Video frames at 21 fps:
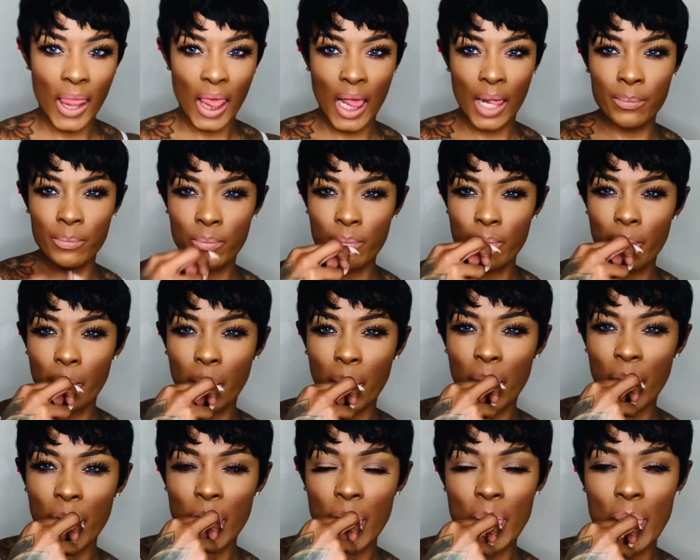Mm hmm
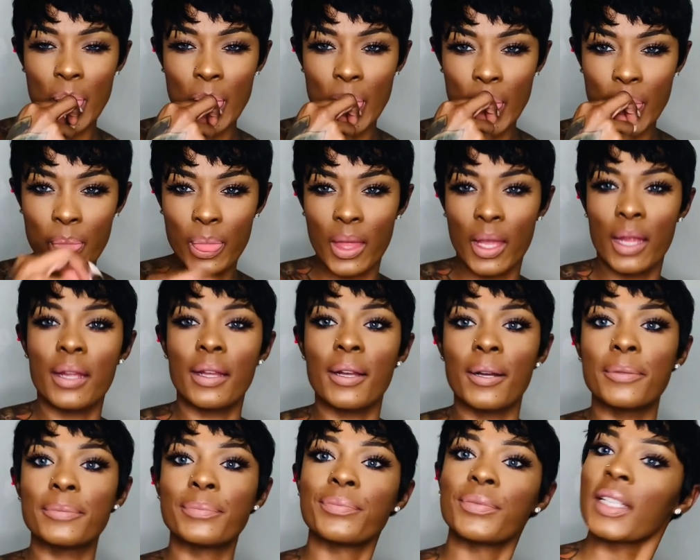There you go.
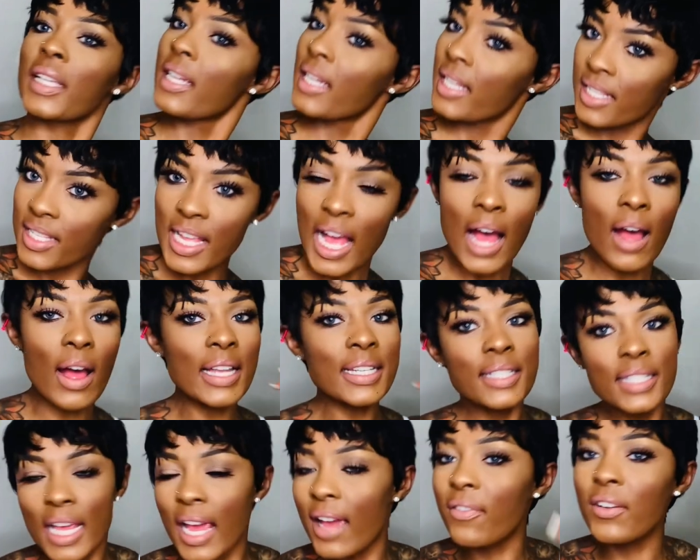Y'all
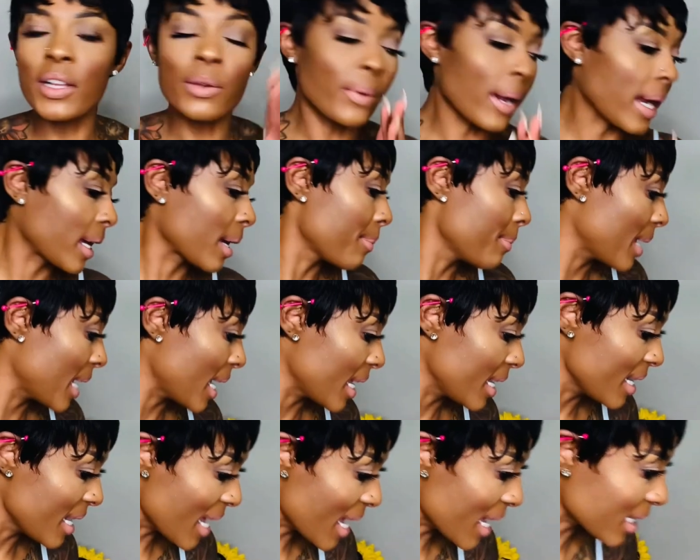definitely
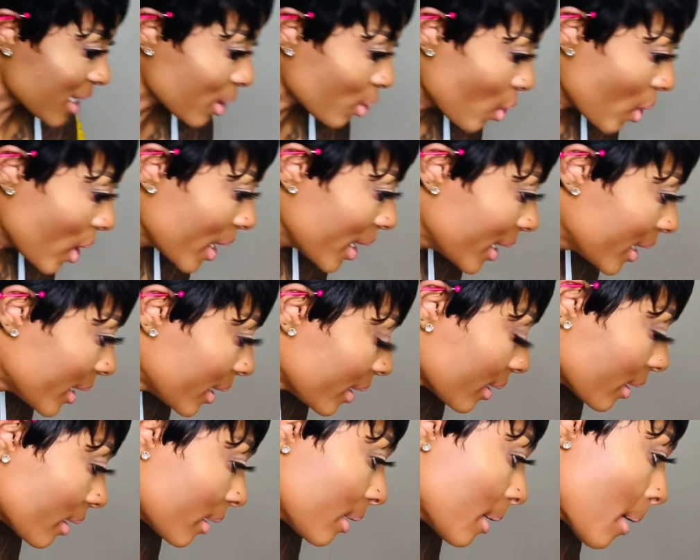recommend this one.